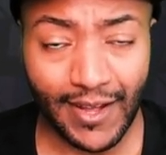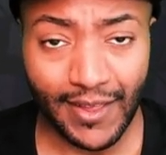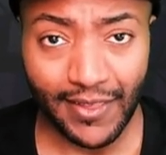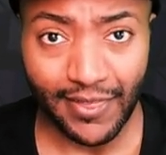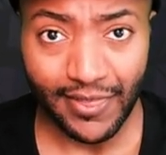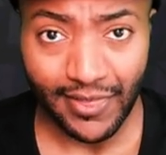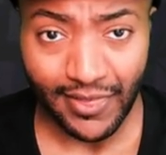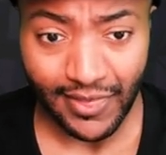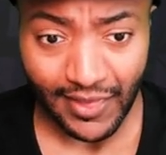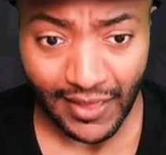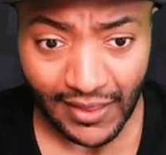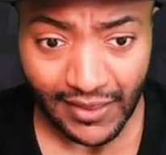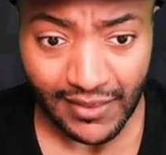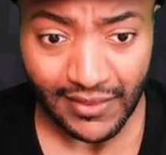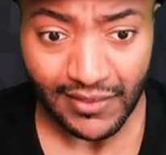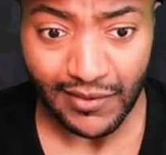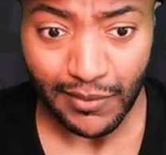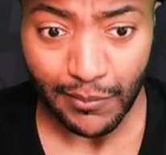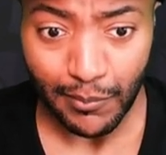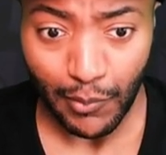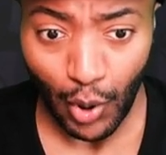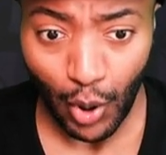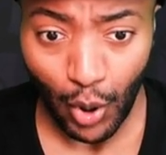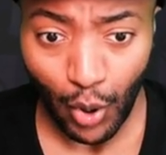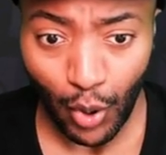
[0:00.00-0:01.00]
I think
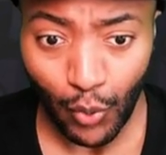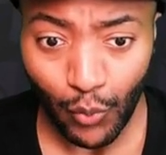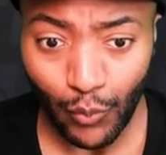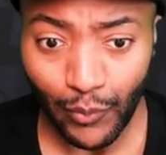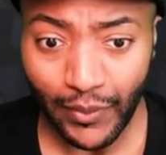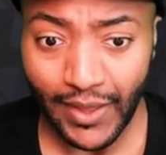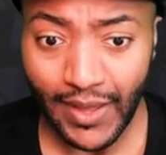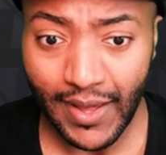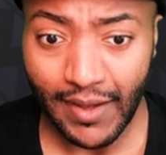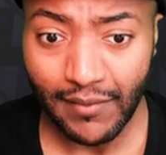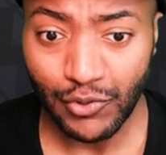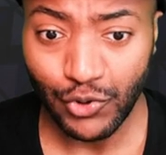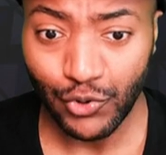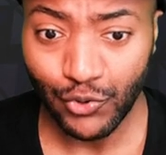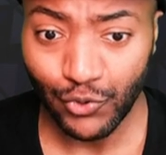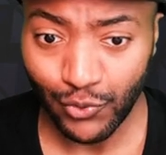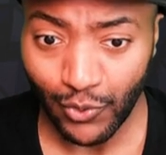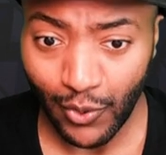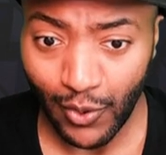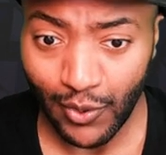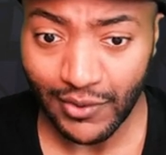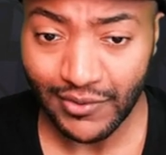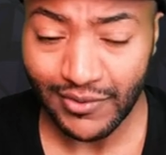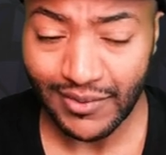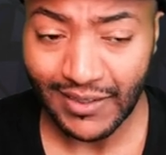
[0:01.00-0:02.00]
tomorrow we have a
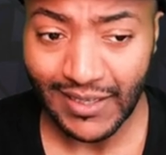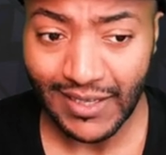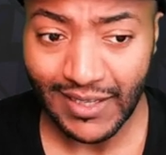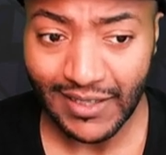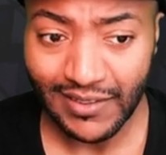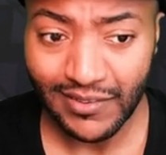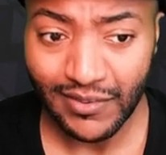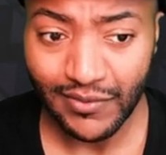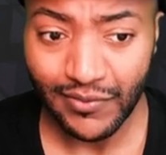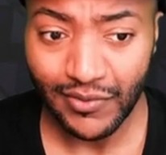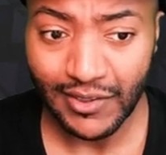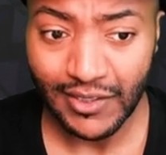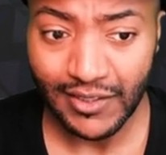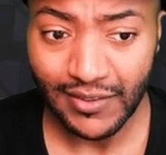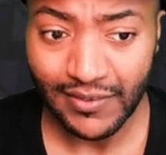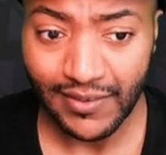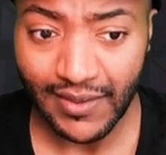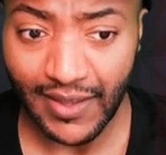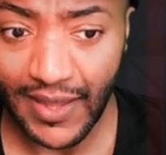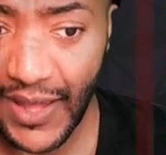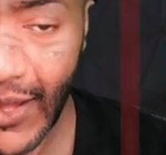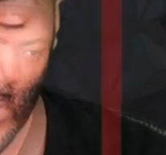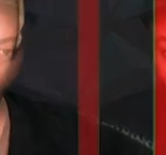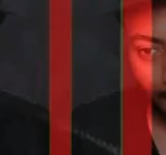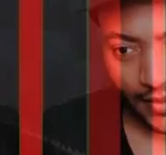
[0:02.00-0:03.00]
strong selection for this
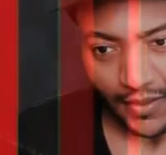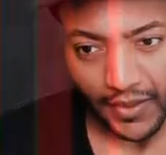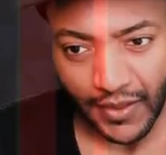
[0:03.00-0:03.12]
game.